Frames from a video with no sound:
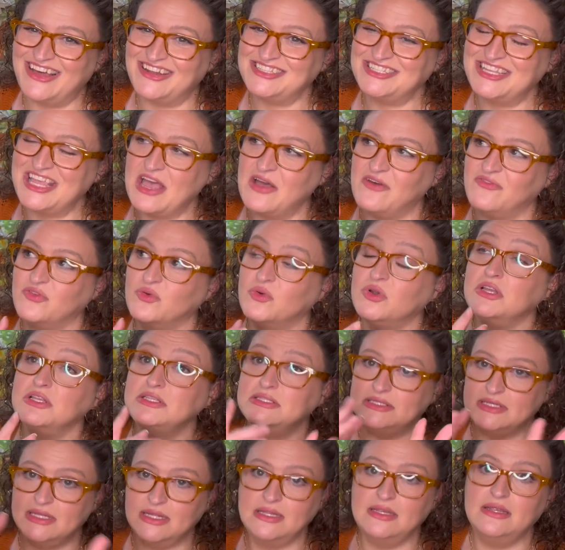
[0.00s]
out of town for,
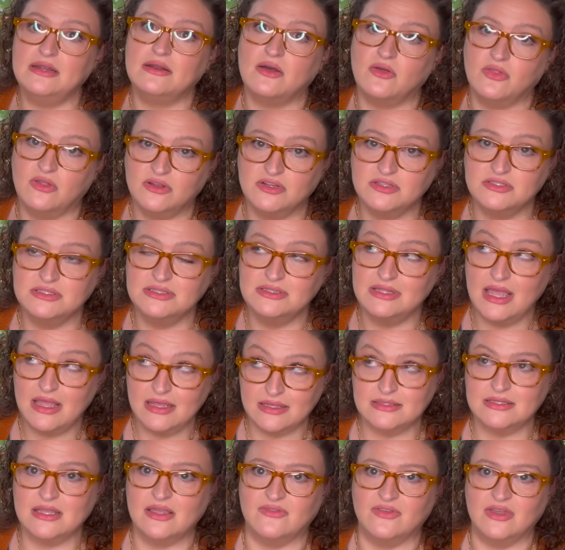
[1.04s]
because then, you know, there's
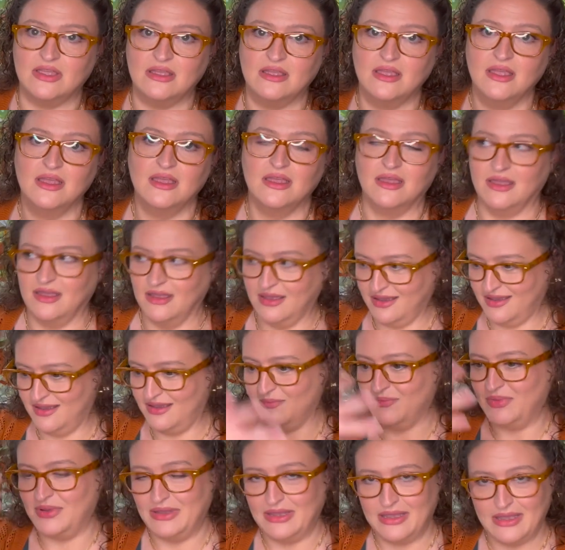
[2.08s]
Thanksgiving.
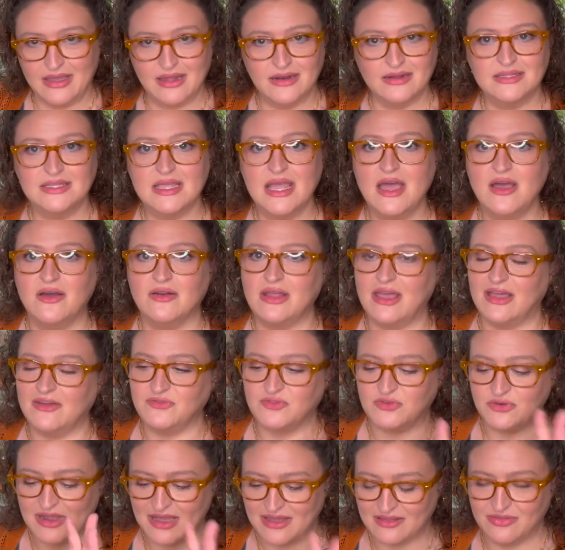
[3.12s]
I'm back out of town
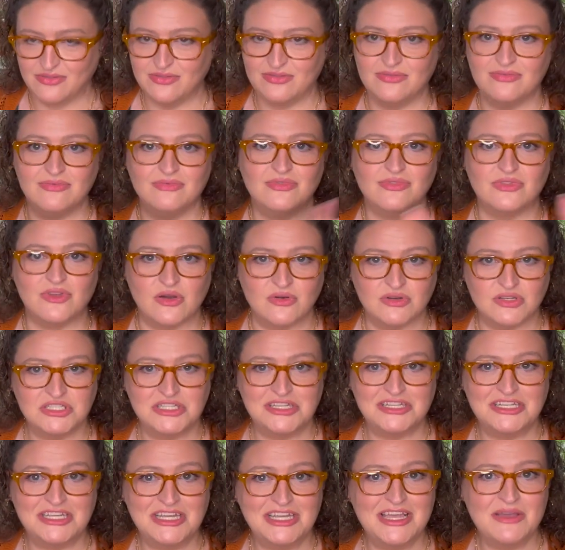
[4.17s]
after I throw a
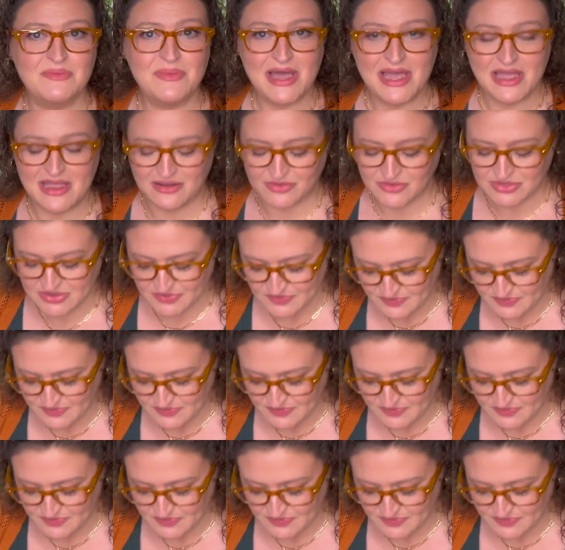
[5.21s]
shindig at my house.